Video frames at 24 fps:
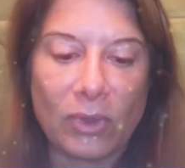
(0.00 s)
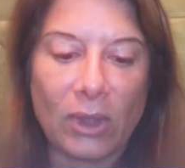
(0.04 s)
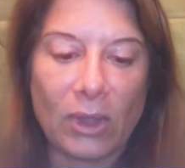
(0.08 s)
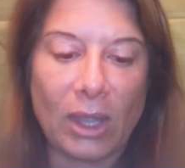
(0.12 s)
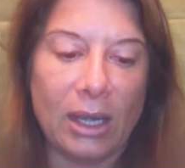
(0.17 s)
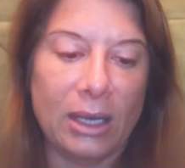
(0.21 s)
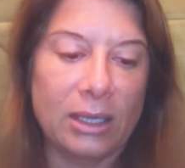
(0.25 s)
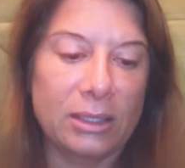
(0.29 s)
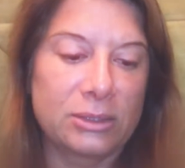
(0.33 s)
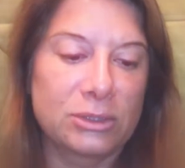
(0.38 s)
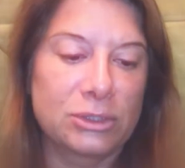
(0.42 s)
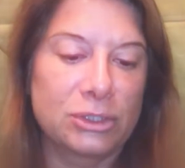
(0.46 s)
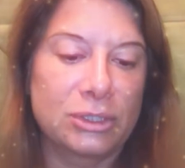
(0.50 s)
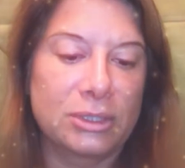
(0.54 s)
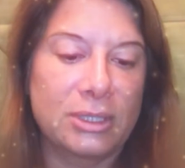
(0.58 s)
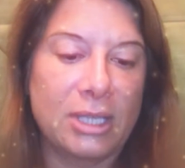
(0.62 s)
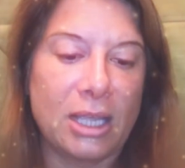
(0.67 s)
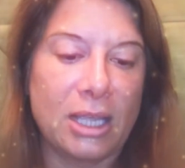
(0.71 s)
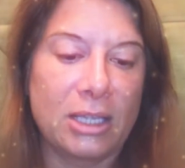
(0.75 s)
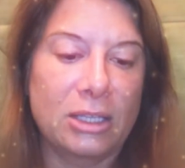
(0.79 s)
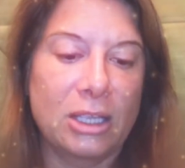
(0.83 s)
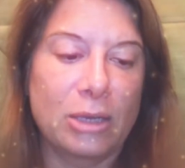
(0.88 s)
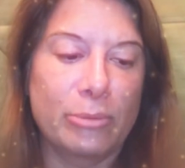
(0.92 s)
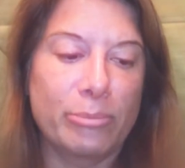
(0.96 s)
I'll
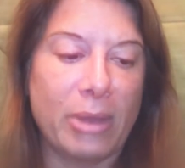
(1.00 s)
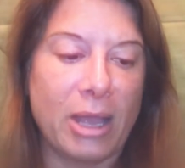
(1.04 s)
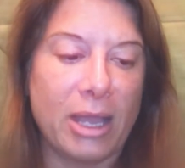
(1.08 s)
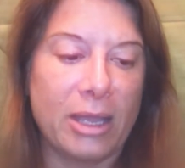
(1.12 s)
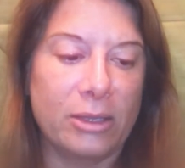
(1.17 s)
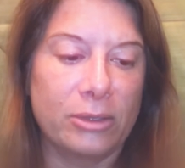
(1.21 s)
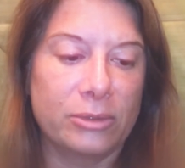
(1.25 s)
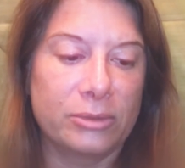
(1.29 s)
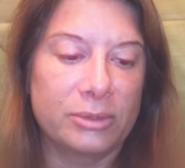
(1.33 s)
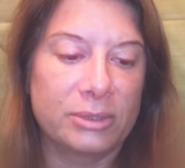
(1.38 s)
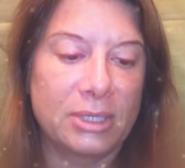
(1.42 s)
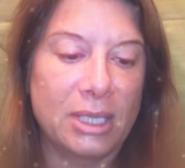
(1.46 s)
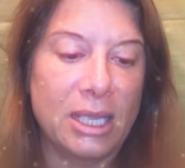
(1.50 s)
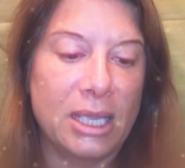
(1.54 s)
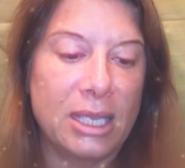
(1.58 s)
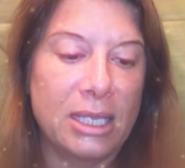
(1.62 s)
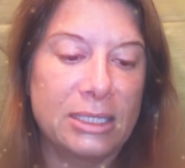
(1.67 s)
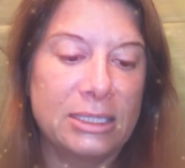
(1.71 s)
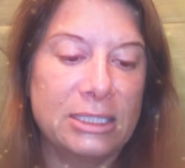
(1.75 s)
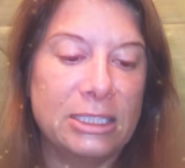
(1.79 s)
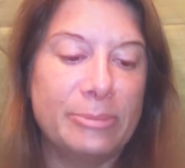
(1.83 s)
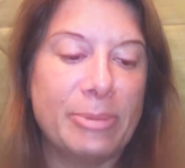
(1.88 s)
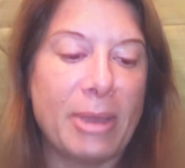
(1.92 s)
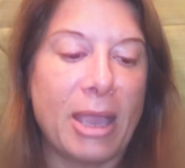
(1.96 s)
tell you their bios.
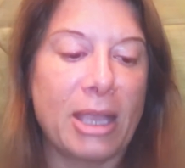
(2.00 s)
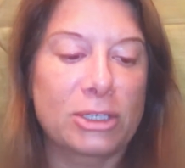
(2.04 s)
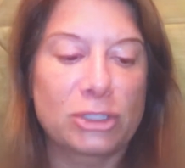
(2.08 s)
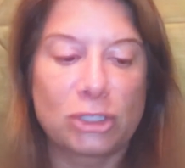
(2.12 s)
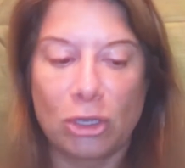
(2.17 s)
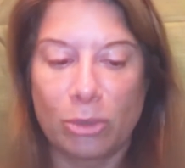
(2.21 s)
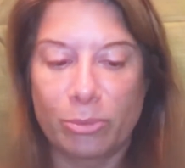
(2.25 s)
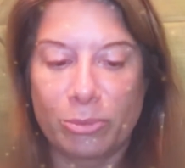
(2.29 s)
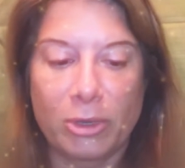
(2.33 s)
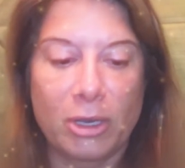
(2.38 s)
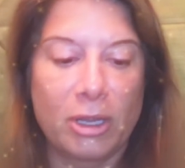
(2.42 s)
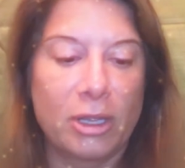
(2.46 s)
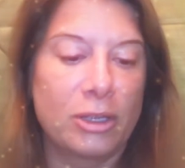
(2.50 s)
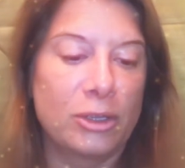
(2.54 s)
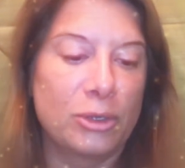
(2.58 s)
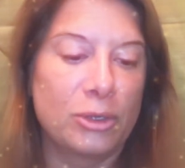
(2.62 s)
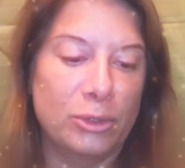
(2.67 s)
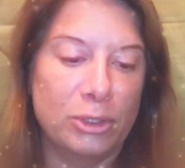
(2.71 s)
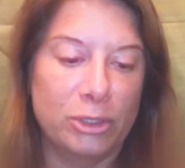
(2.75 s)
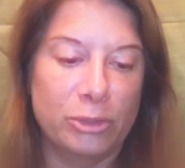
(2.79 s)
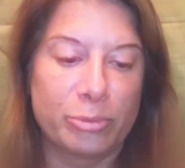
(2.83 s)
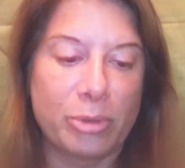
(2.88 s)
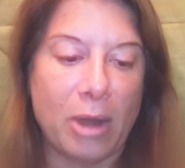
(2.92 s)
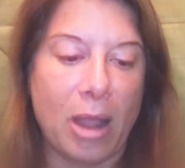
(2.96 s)
Deepak Chopra, who
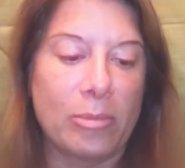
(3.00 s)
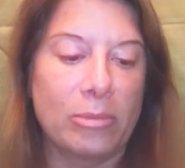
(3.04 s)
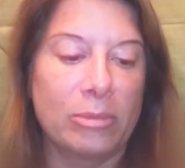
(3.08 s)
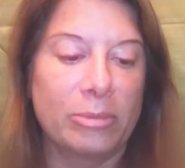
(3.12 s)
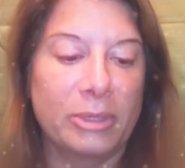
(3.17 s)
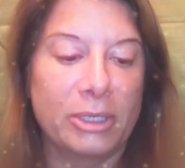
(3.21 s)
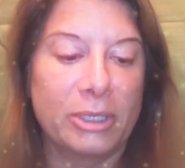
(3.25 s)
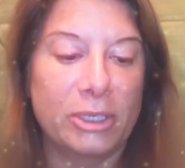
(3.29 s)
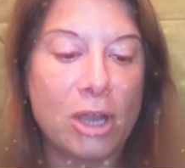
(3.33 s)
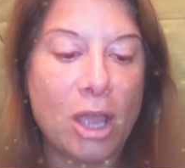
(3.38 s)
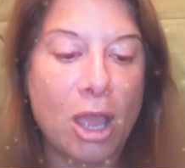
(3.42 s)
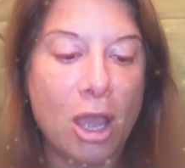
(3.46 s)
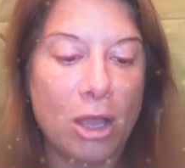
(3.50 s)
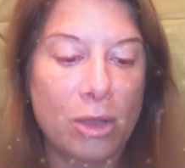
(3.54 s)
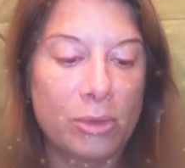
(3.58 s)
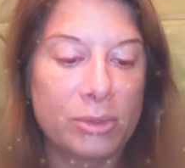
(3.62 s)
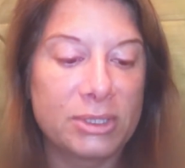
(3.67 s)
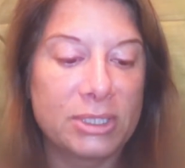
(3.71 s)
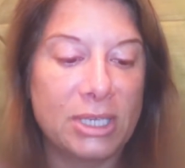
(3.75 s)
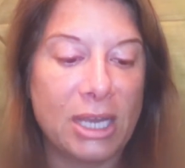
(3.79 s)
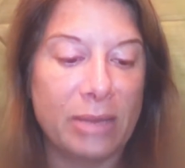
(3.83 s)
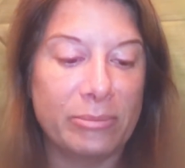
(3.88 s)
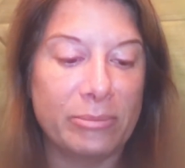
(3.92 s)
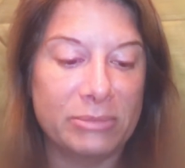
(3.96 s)
you probably know,
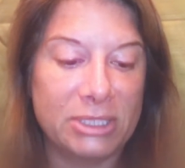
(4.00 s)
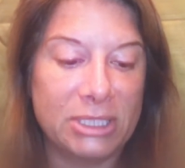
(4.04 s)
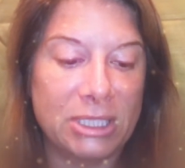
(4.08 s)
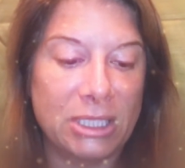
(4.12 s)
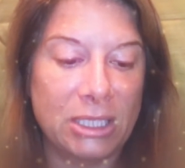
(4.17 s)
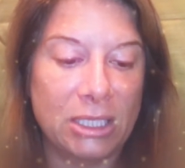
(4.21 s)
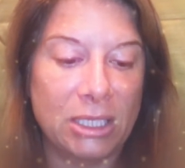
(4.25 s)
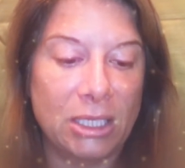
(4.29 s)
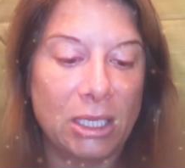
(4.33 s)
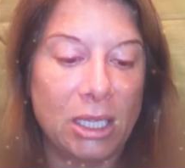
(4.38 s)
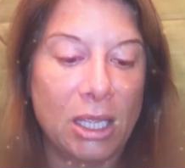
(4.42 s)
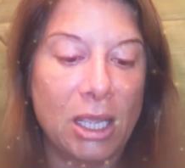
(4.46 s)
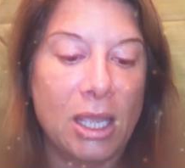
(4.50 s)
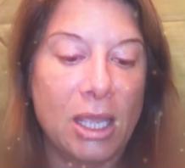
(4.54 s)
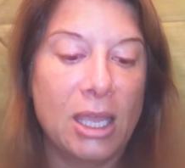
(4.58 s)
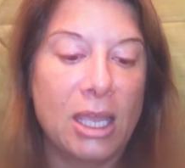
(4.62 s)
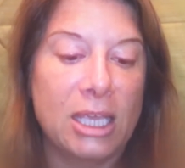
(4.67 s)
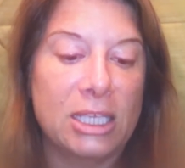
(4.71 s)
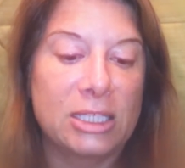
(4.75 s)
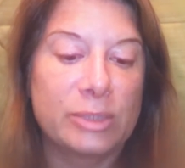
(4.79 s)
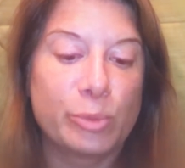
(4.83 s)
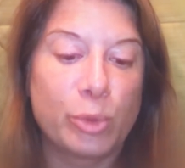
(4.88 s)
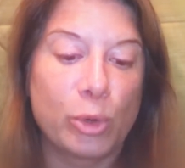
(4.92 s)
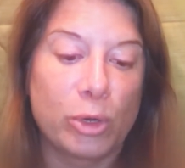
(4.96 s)
is an MD
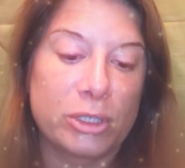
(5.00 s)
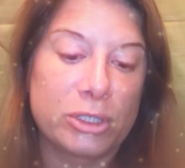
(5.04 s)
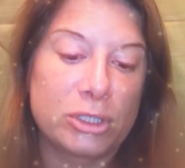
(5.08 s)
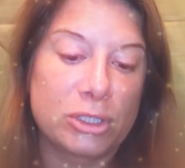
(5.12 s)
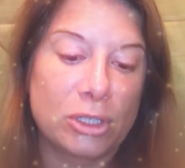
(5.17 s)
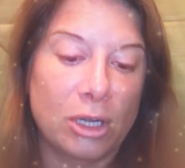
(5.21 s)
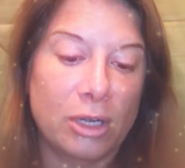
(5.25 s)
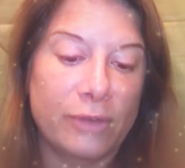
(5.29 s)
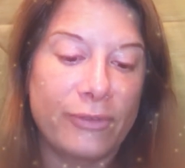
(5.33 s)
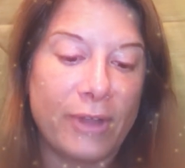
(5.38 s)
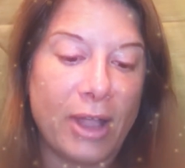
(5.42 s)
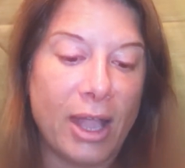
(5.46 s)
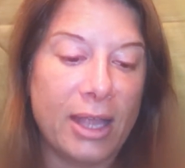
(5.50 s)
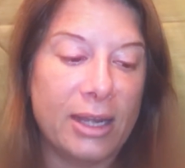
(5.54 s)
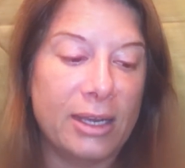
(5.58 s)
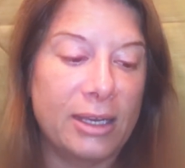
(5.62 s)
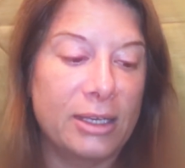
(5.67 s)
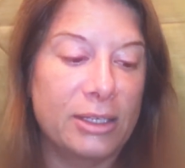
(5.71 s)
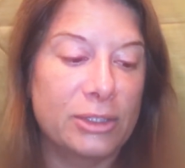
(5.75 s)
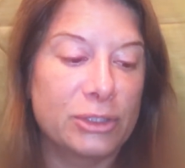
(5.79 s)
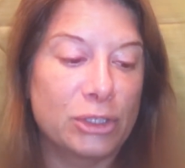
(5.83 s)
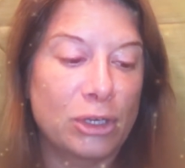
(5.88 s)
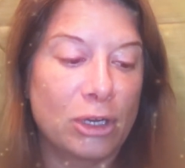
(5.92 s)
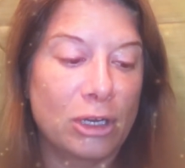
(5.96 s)
is board certified
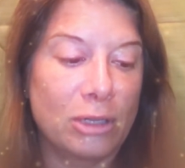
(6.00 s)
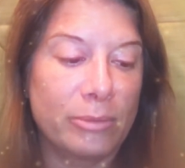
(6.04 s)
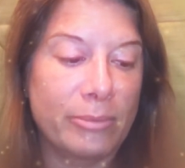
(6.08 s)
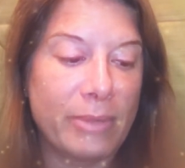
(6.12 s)
in internal